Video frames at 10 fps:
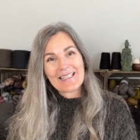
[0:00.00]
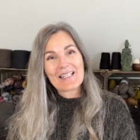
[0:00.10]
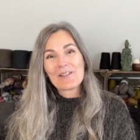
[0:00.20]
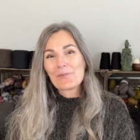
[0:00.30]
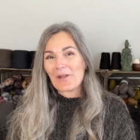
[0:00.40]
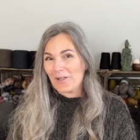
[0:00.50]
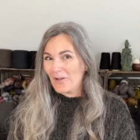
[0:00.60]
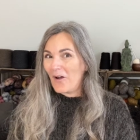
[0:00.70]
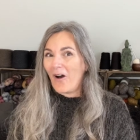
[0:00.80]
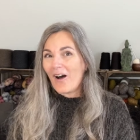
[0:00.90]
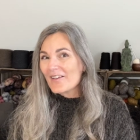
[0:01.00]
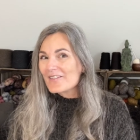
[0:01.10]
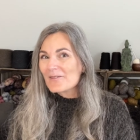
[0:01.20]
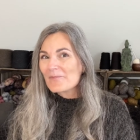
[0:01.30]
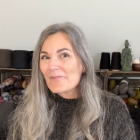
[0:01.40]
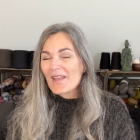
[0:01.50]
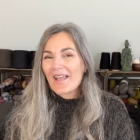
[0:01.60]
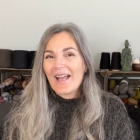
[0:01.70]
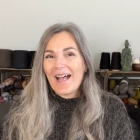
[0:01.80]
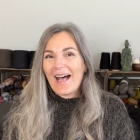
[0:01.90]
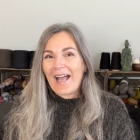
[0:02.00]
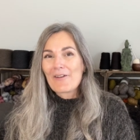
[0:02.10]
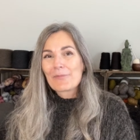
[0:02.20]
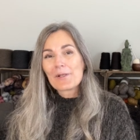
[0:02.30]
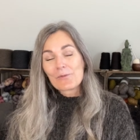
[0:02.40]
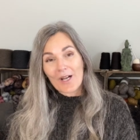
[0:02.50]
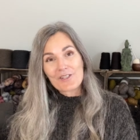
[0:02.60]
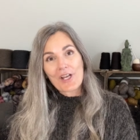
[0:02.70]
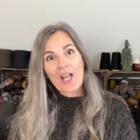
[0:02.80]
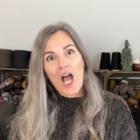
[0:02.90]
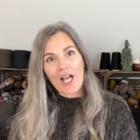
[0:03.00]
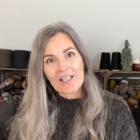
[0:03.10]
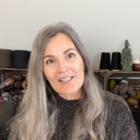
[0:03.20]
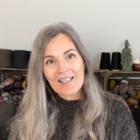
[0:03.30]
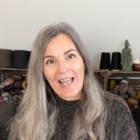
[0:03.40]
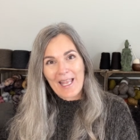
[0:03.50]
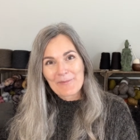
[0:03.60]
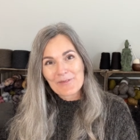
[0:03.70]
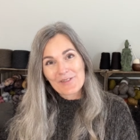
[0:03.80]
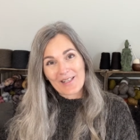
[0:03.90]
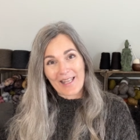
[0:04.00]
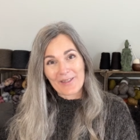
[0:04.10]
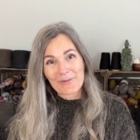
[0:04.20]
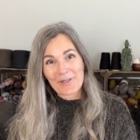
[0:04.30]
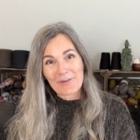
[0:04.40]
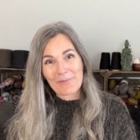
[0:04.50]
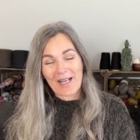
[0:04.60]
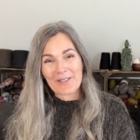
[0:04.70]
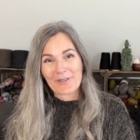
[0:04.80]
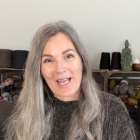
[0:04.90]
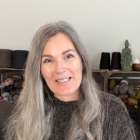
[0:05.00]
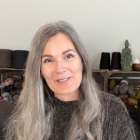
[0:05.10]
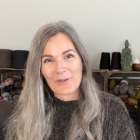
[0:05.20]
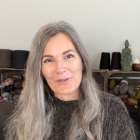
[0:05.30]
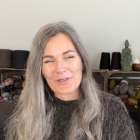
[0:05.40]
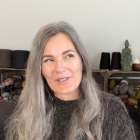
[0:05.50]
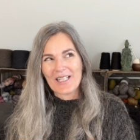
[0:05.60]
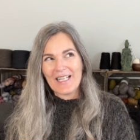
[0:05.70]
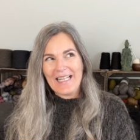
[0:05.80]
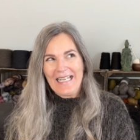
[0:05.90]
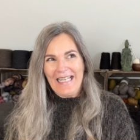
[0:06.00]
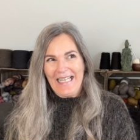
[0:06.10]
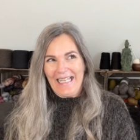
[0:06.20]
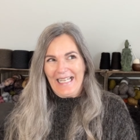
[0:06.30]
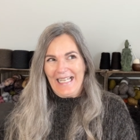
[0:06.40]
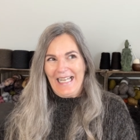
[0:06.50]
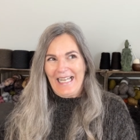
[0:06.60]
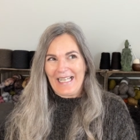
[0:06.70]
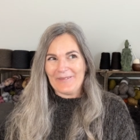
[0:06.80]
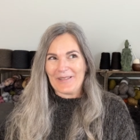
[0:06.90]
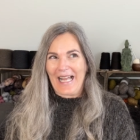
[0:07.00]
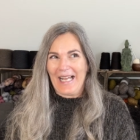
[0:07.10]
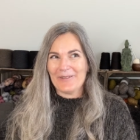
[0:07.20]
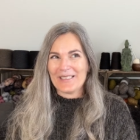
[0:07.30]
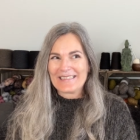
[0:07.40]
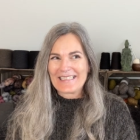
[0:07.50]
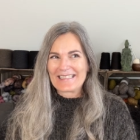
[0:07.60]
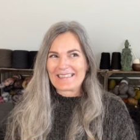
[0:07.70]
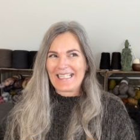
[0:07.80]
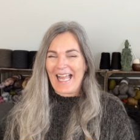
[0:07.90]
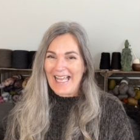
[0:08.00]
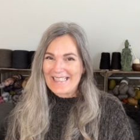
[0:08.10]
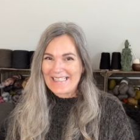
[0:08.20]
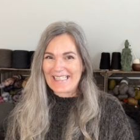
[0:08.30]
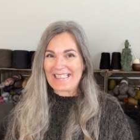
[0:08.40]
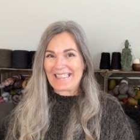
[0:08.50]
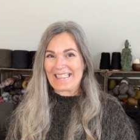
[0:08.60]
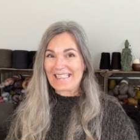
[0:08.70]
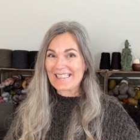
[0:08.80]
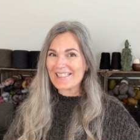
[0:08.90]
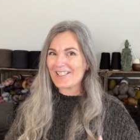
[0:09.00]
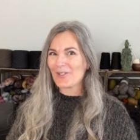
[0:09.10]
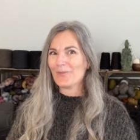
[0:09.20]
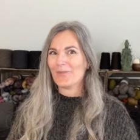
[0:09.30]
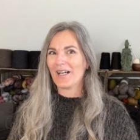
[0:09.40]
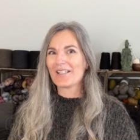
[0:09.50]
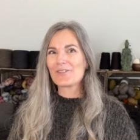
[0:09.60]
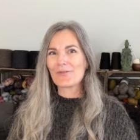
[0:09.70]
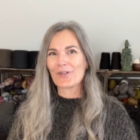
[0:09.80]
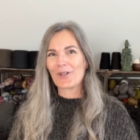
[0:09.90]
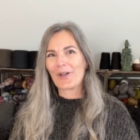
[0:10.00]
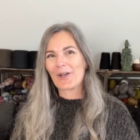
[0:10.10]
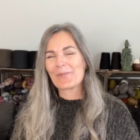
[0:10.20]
It has been awesome. I have been watching Hunger Games together with my granddaughter I, I was a little hesitant. Is this too much for her?